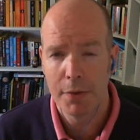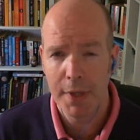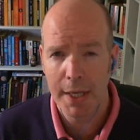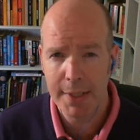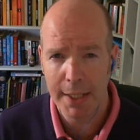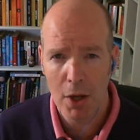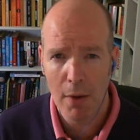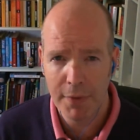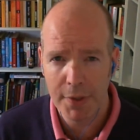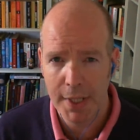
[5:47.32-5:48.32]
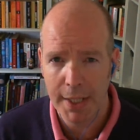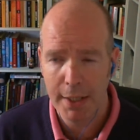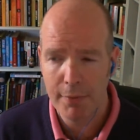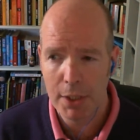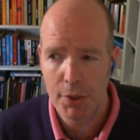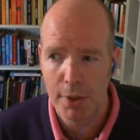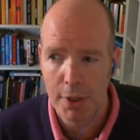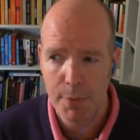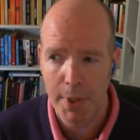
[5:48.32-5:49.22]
know, there's things like comfort seeking and reassurance.